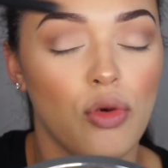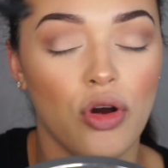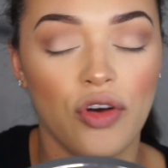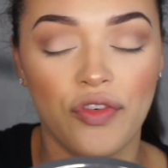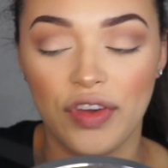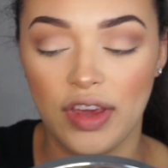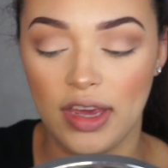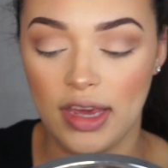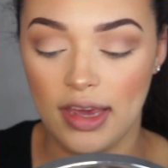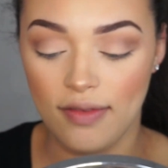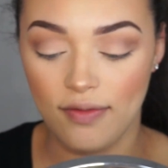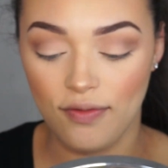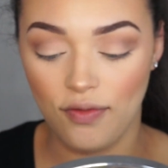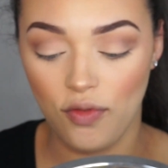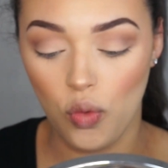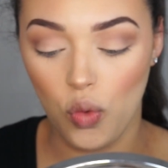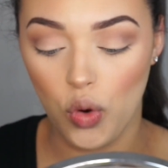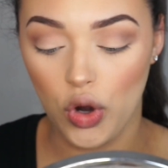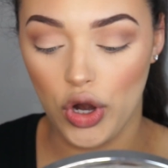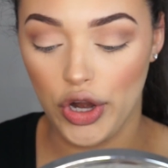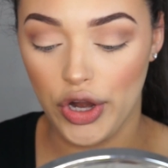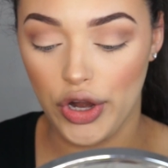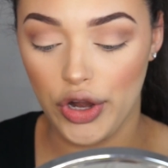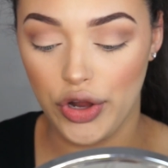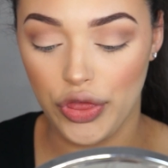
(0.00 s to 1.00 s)
Morphe
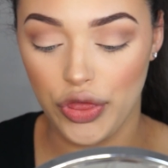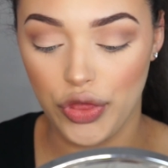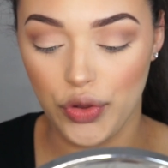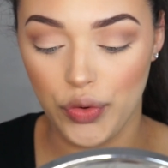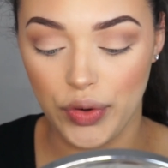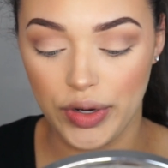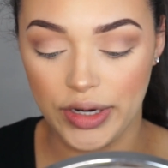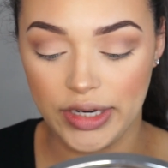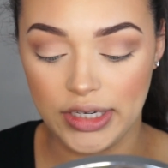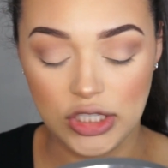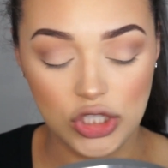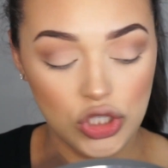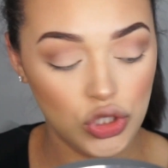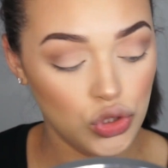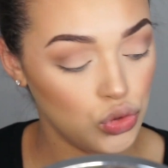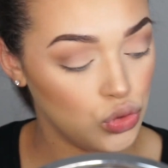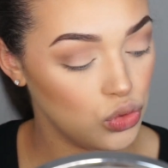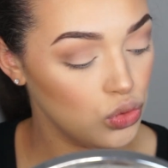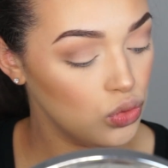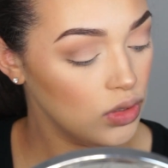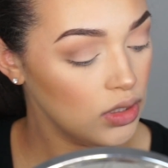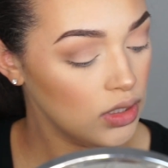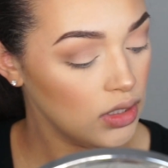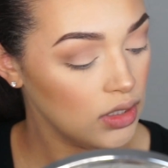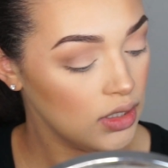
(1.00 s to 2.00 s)
M4
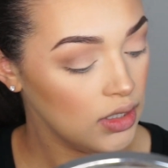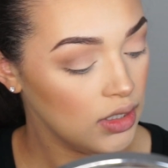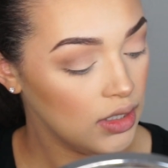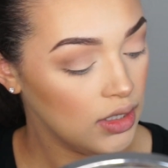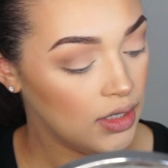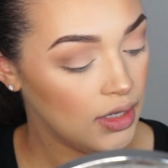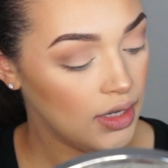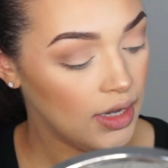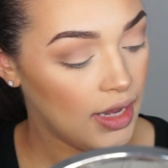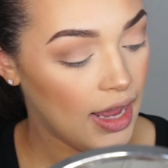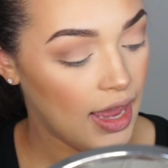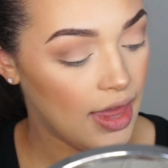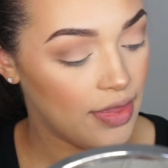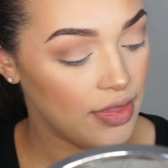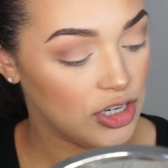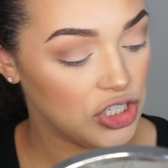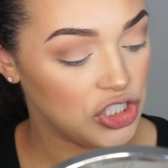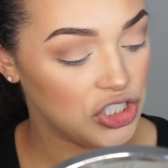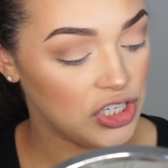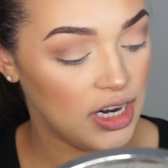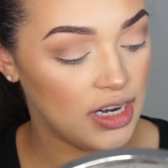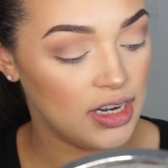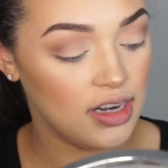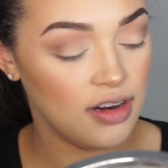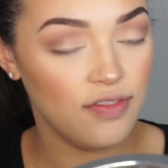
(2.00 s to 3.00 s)
32 and the
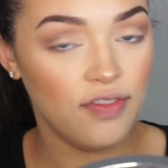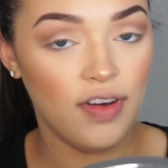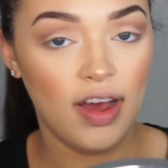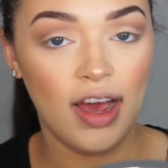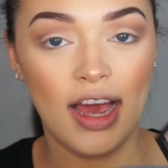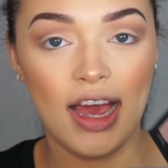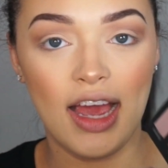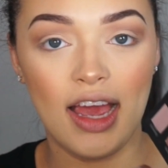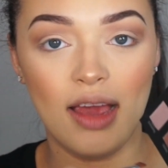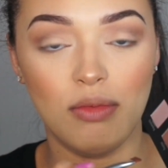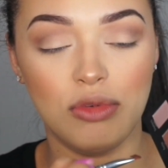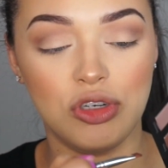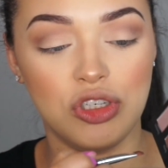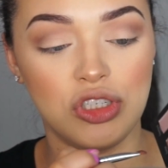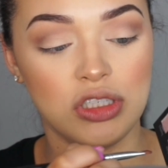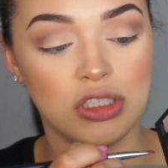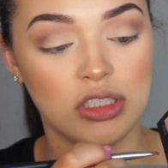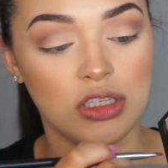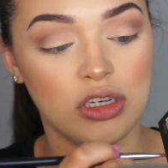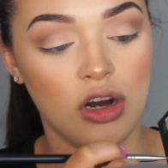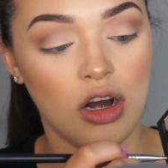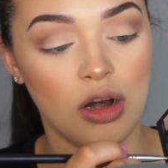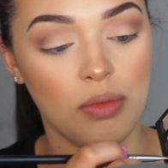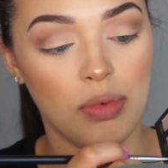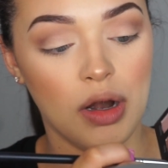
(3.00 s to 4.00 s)
shade Divine, which is
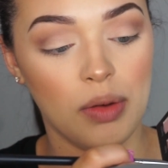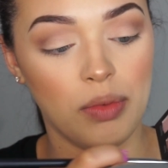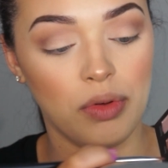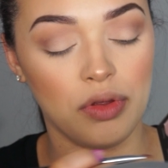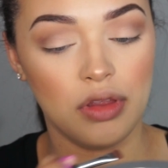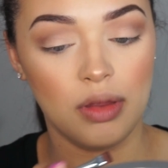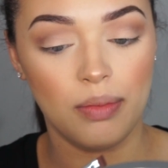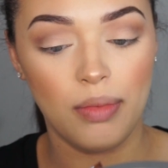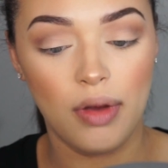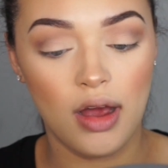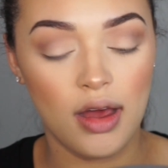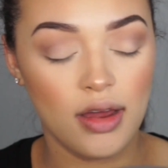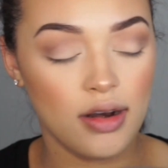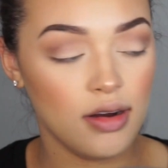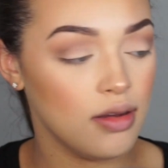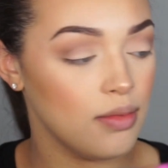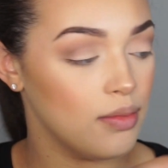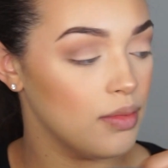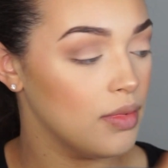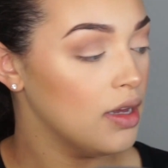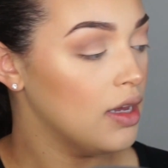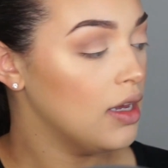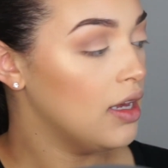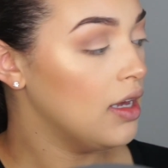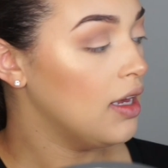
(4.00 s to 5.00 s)
the dark purple at the
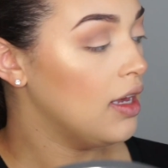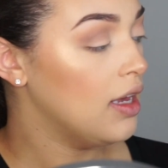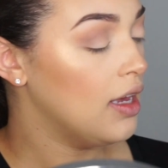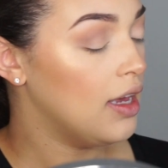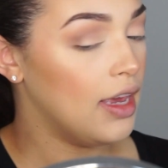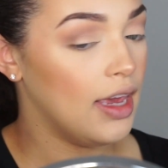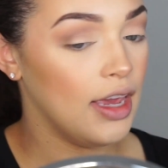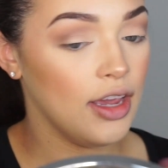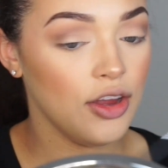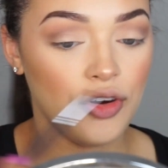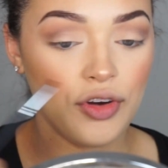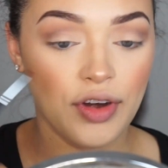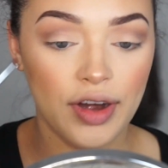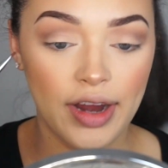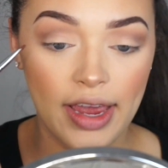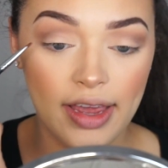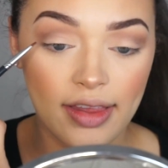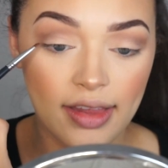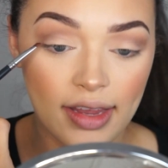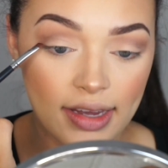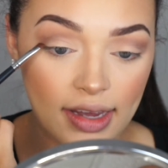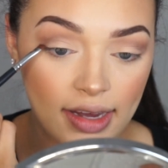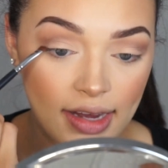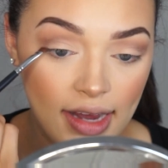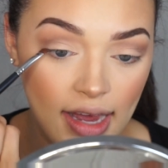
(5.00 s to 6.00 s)
bottom, and create
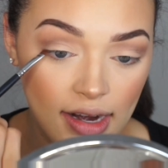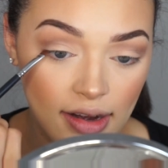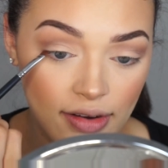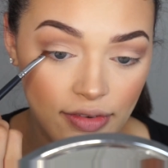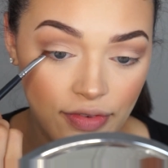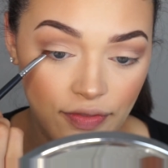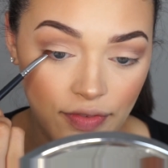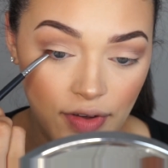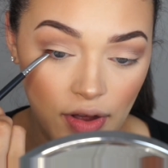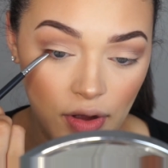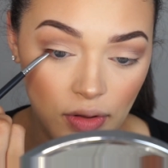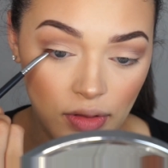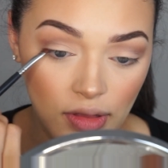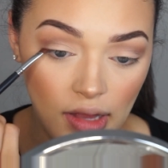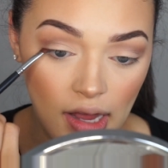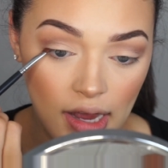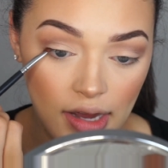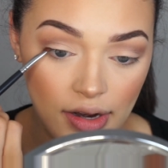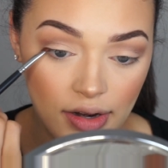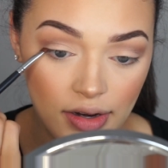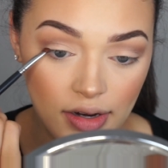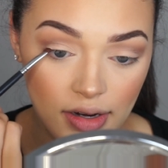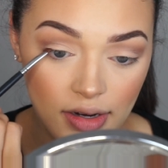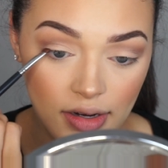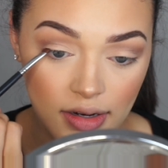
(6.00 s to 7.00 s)
like a kind of faux
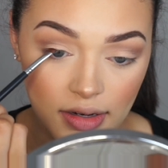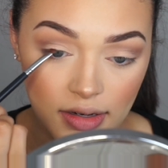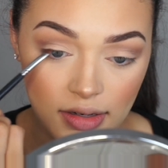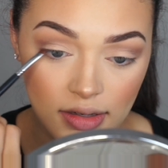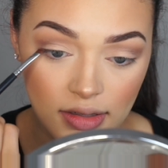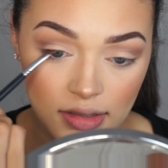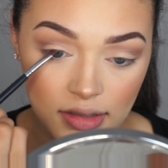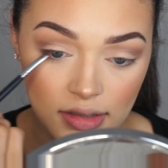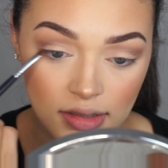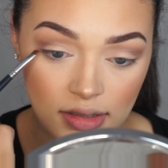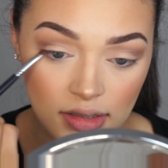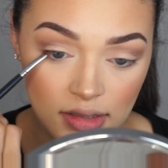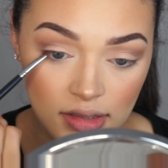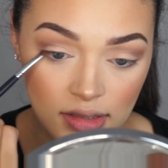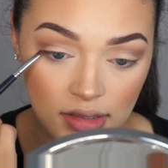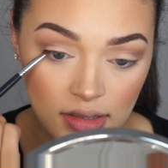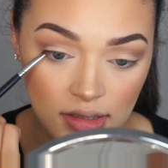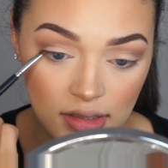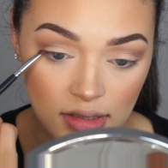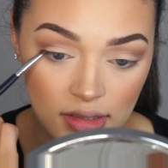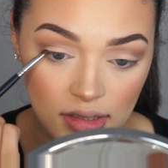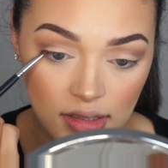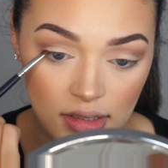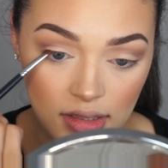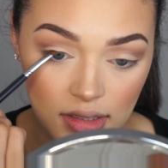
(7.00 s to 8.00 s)
liner,
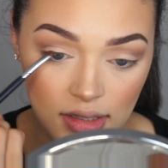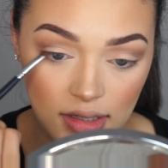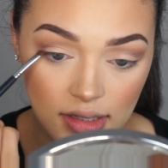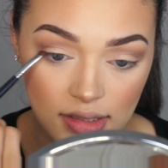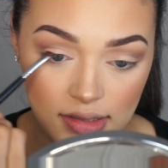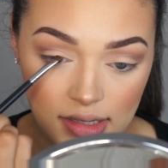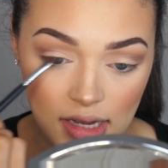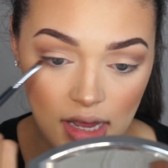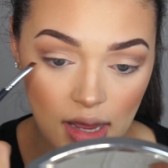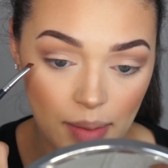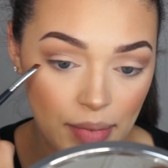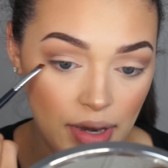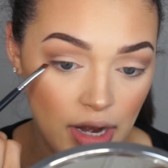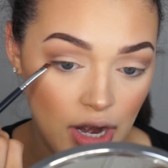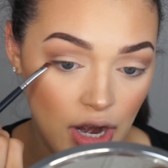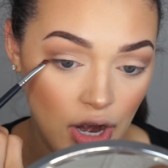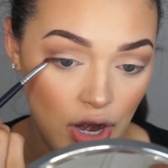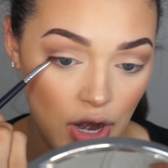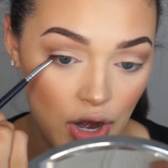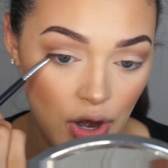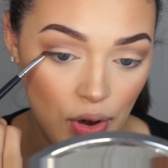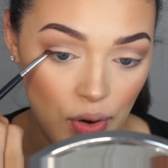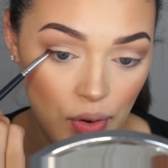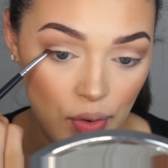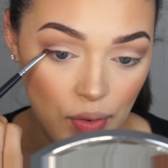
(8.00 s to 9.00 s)
because I'm in a
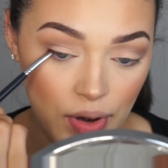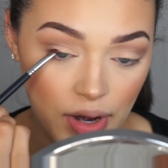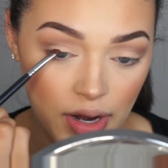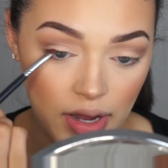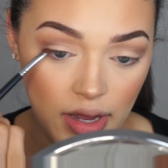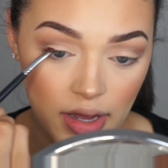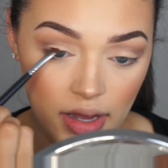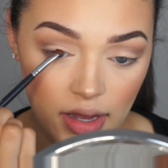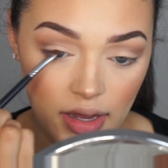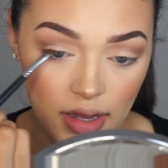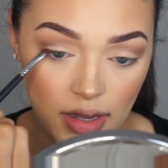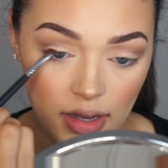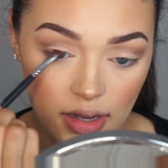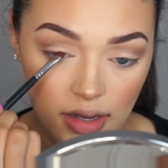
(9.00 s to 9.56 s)
hurry.